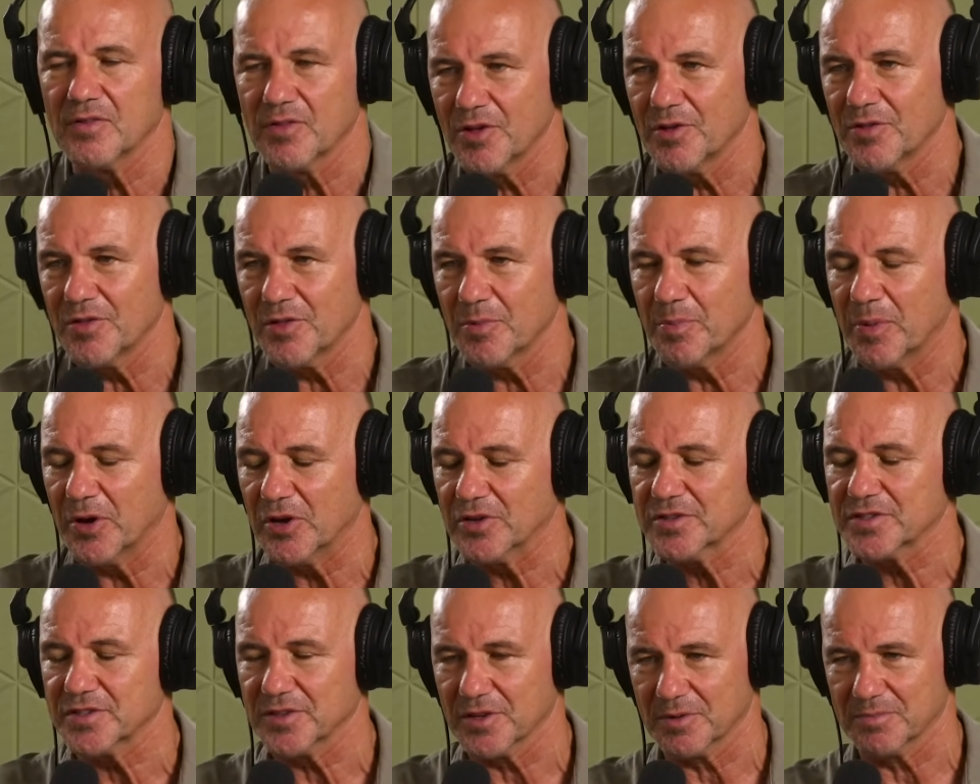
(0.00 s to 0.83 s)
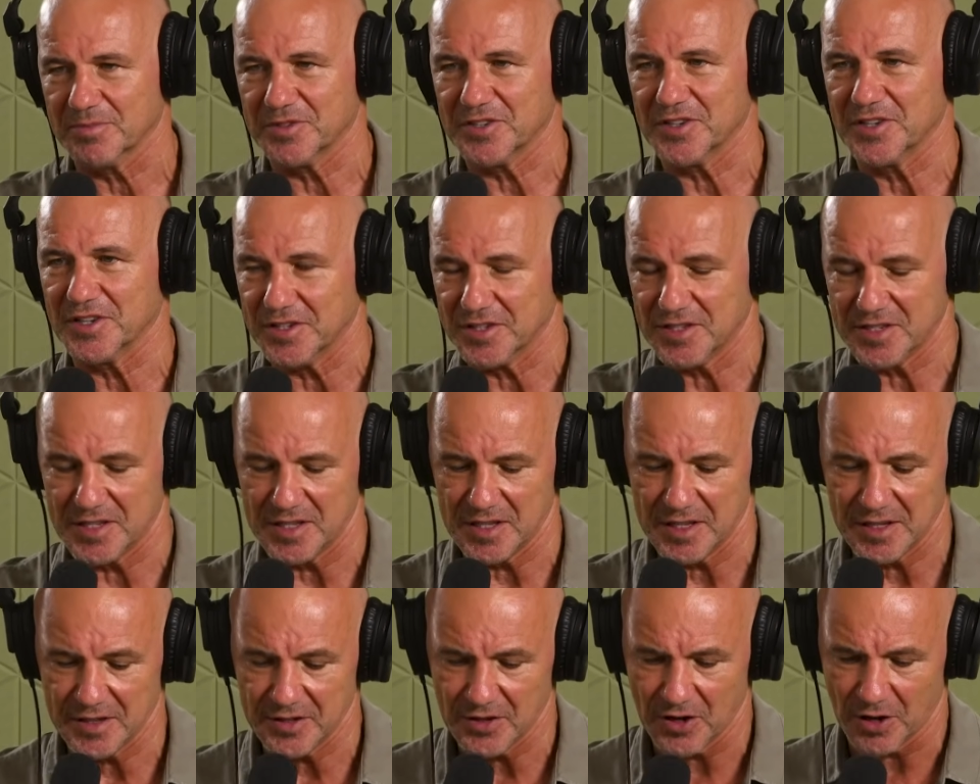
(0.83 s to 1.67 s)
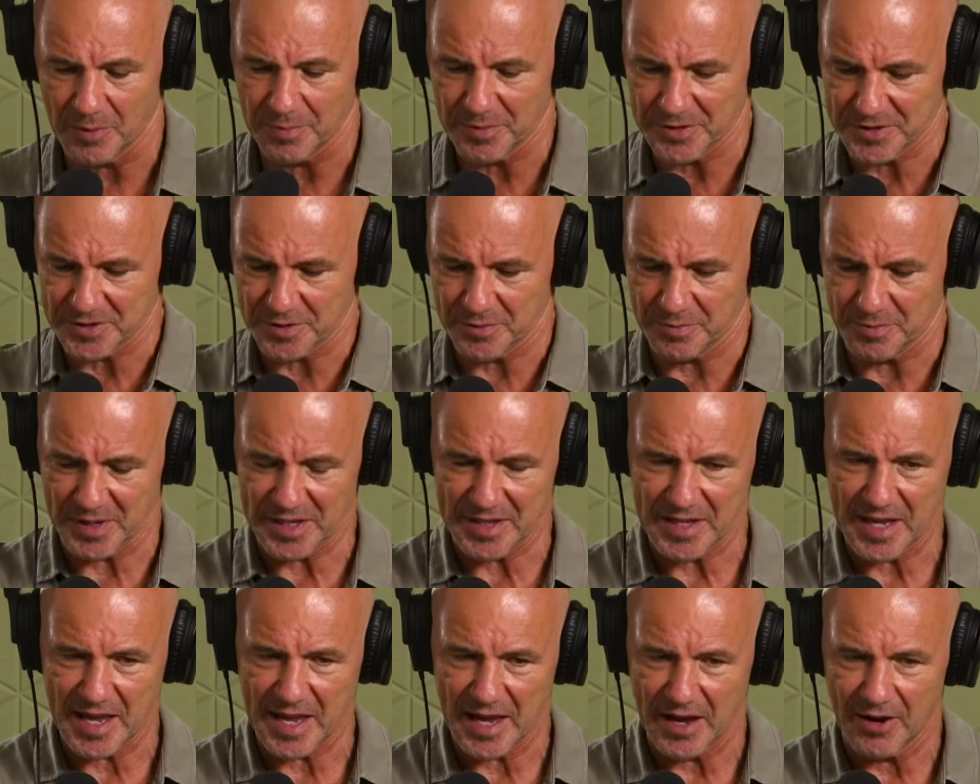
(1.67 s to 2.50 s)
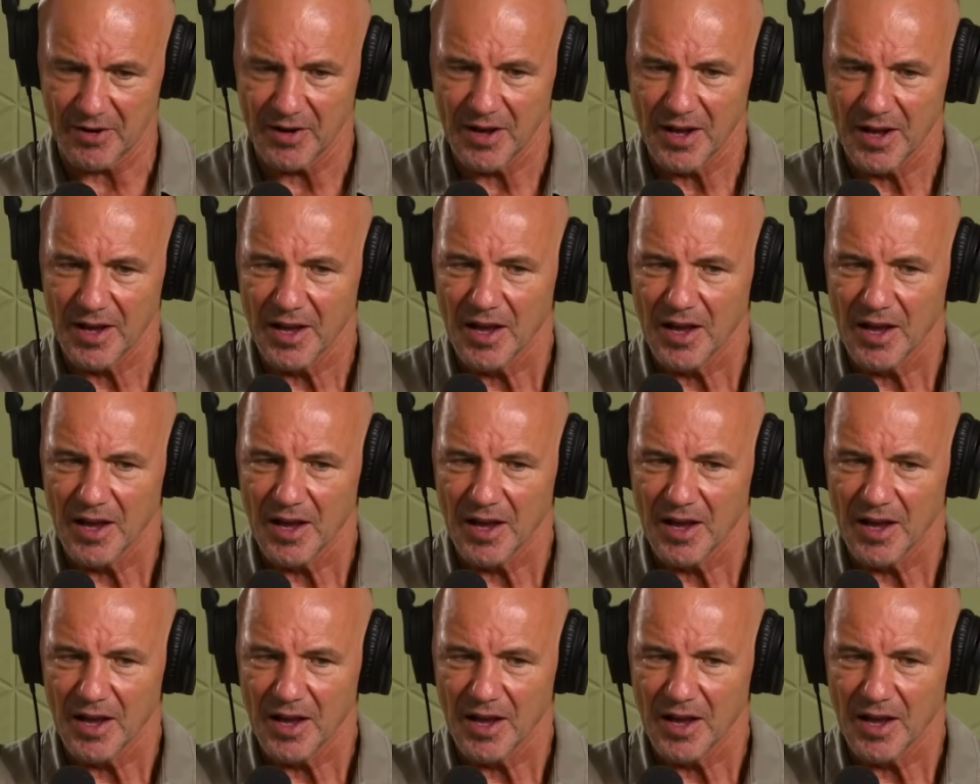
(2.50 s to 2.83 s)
the person I'm seeing sitting opposite me now,